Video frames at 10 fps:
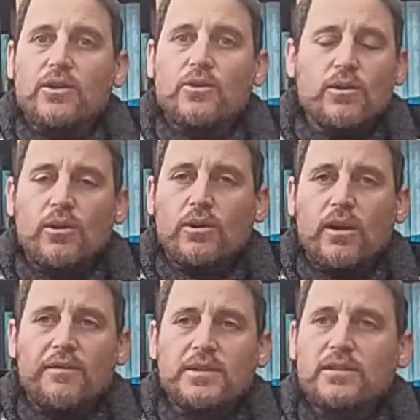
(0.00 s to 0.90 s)
You
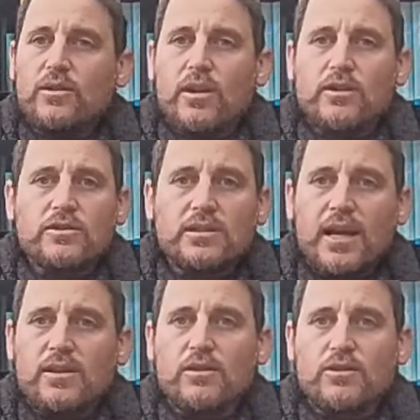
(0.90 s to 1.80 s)
don't
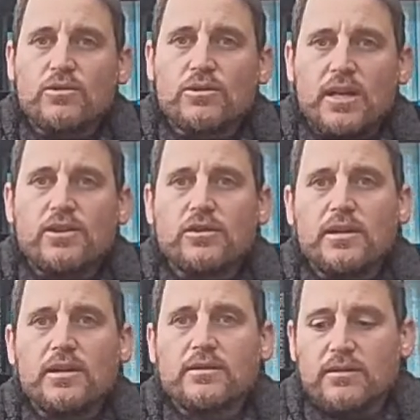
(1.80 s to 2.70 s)
understand who the Jewish nation
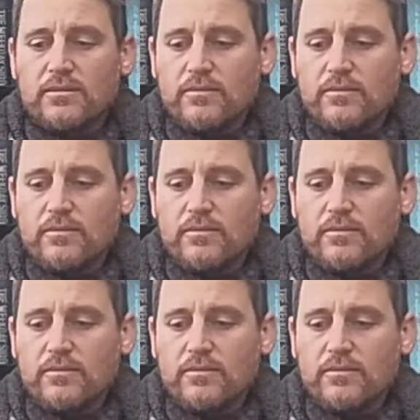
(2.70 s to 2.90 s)
is.